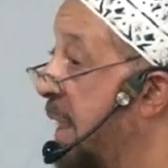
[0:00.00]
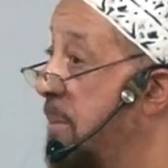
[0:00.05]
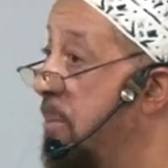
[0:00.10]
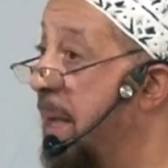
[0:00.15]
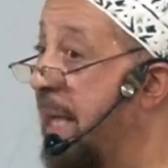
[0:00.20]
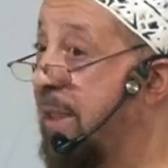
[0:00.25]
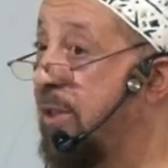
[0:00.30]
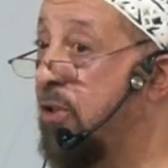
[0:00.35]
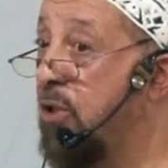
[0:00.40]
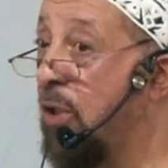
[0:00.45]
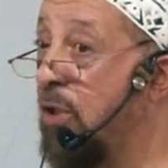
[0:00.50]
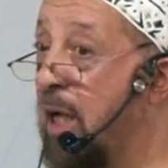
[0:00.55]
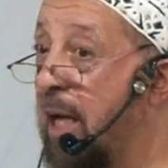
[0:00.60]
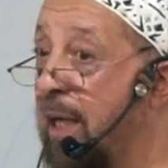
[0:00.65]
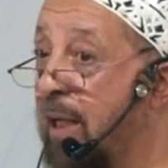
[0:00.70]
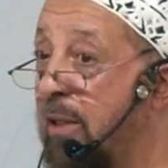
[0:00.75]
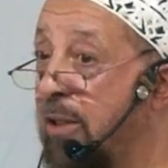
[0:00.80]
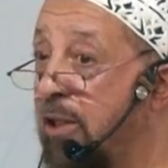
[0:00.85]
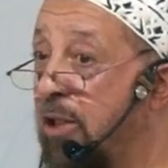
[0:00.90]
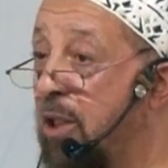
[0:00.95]
he makes salat
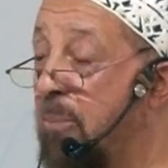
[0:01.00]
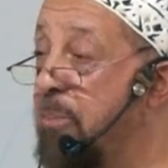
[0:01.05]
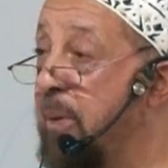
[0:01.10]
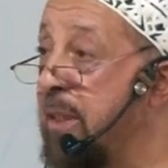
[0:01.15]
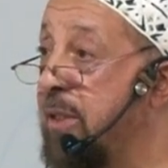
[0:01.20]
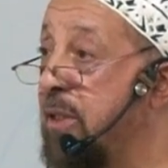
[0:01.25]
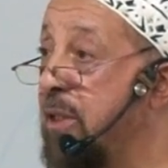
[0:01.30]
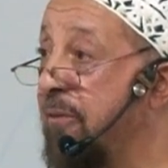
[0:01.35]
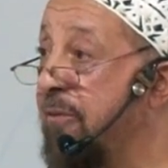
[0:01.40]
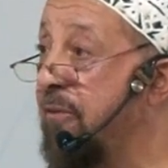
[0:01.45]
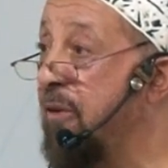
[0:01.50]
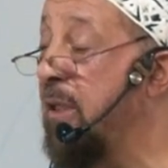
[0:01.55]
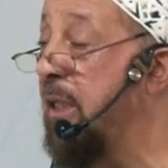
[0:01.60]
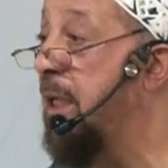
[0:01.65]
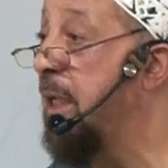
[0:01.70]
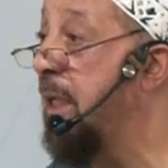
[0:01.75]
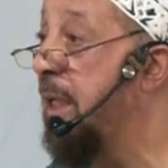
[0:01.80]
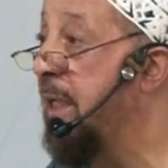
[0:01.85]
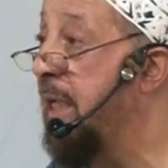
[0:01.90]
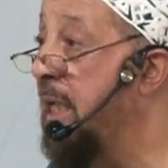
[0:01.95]
a little bit different.
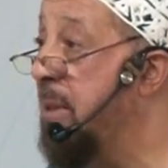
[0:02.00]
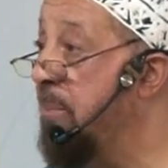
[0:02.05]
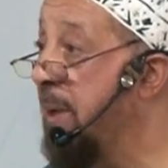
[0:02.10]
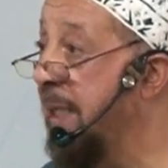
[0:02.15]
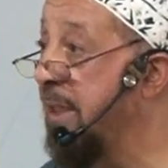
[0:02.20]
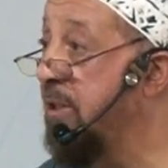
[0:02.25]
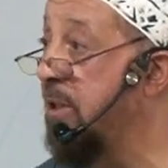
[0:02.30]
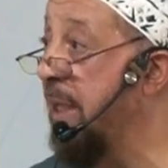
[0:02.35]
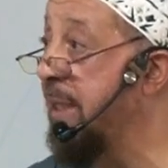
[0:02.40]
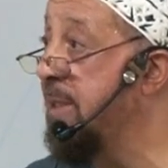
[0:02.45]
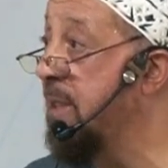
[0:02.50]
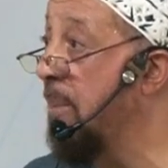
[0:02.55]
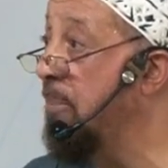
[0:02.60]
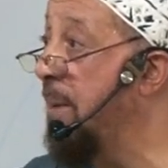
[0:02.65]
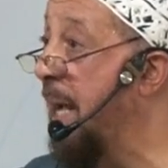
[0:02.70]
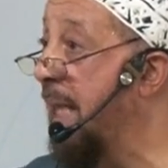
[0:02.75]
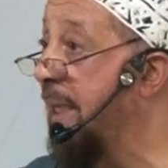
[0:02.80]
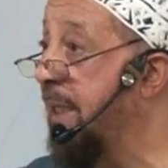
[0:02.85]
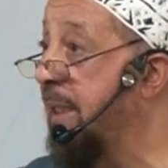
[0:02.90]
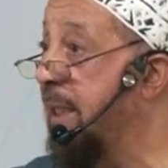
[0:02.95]
He makes, he's a
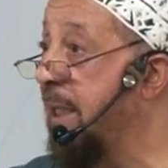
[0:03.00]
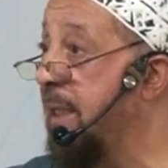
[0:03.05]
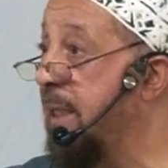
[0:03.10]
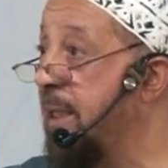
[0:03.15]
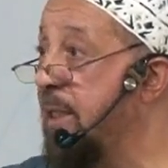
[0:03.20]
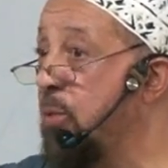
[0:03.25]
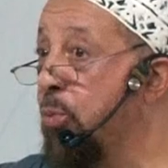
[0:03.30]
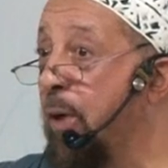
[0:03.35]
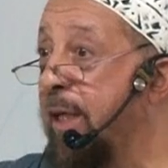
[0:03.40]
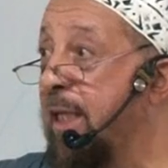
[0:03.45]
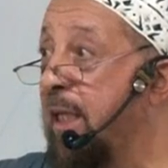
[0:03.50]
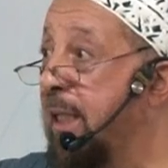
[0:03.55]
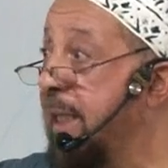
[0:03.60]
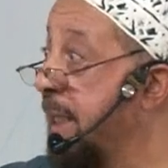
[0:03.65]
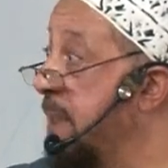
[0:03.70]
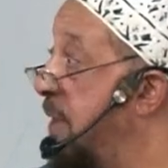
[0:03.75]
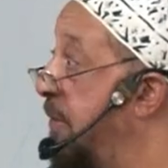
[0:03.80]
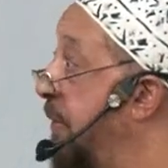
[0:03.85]
Maliki and he's wiggling his